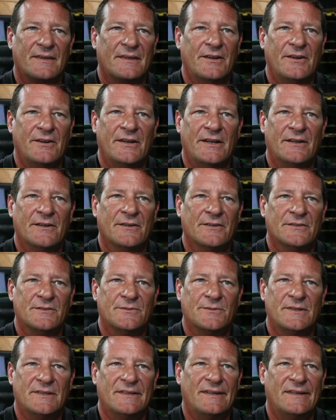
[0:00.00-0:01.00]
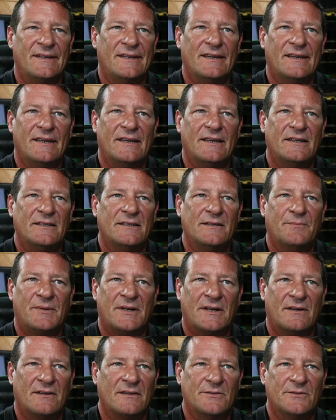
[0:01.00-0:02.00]
here he goes with it again. He
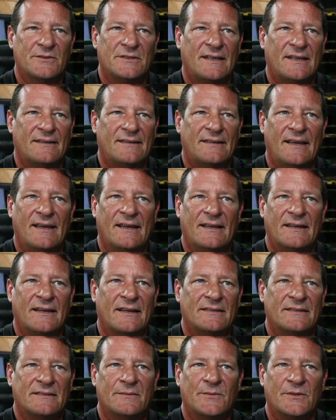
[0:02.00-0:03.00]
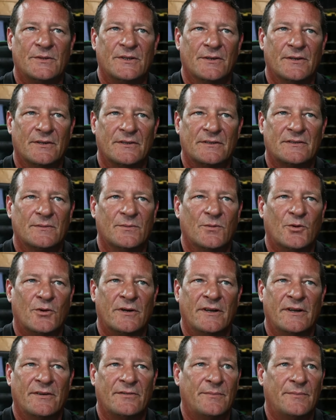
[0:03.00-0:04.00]
apparently was antagonizing him with the hook some more,
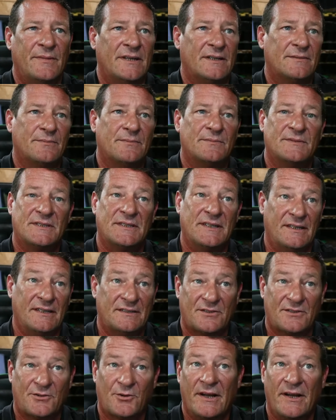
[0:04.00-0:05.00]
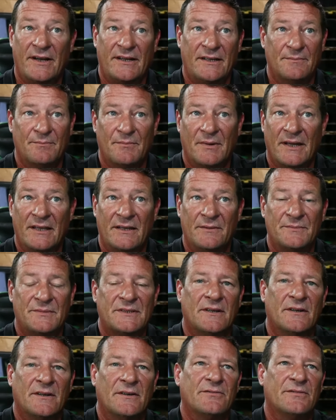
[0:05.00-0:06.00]
enough to make the snake strike and bite
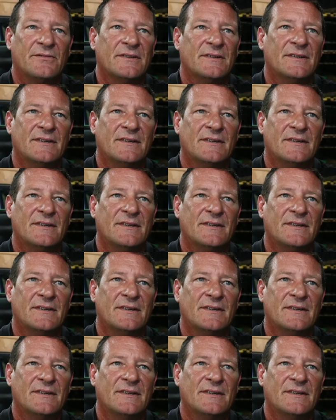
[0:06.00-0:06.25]
himself.